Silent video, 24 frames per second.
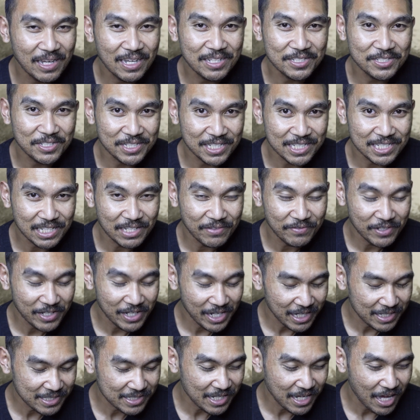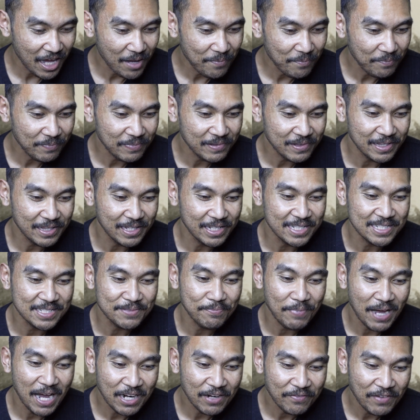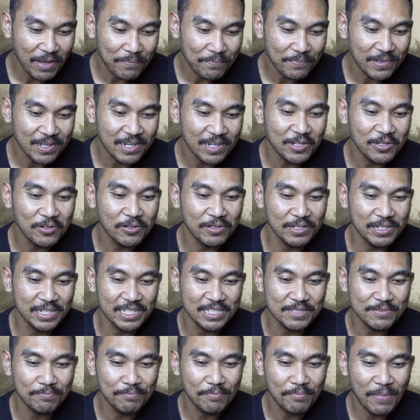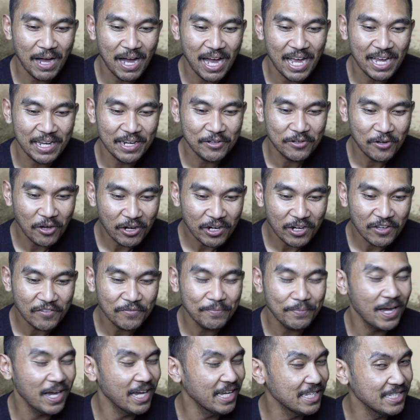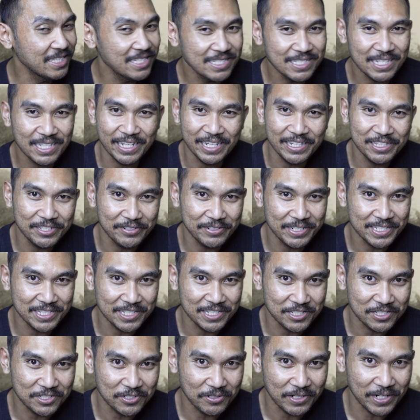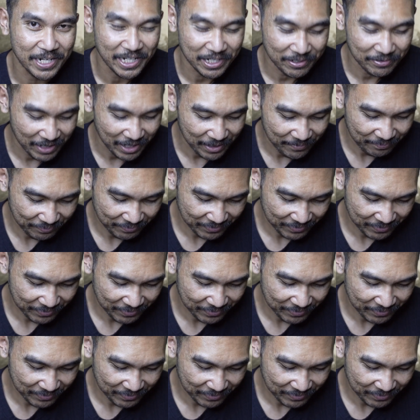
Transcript: So just give me a heads up, this might have happened or this might not have, but it's just an interesting story anyway.